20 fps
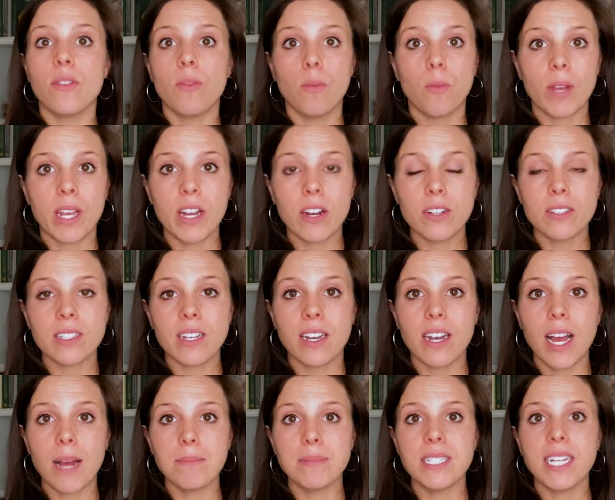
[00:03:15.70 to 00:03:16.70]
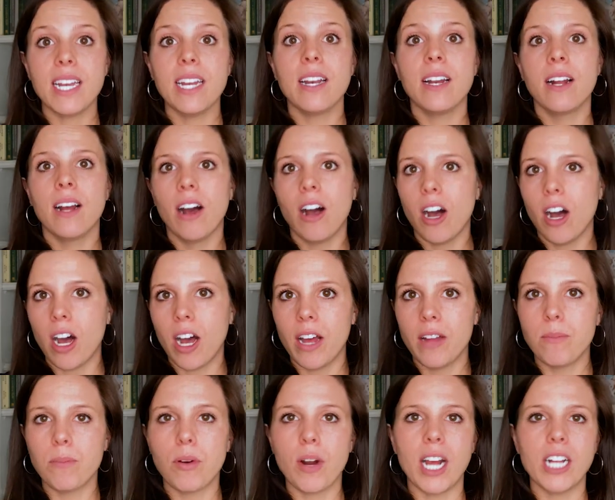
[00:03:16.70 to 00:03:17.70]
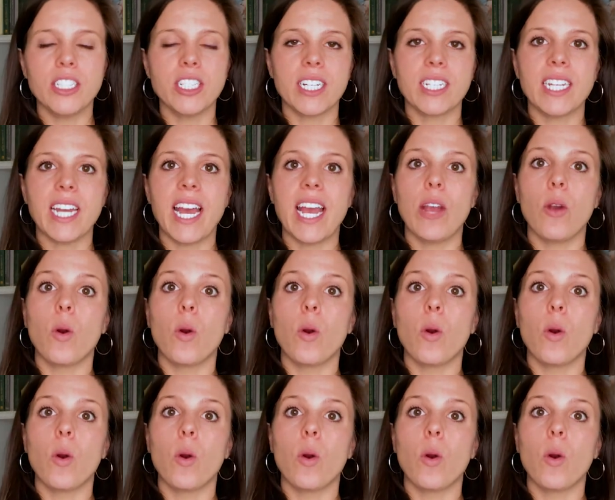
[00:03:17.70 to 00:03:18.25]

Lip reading: here's an update on project A,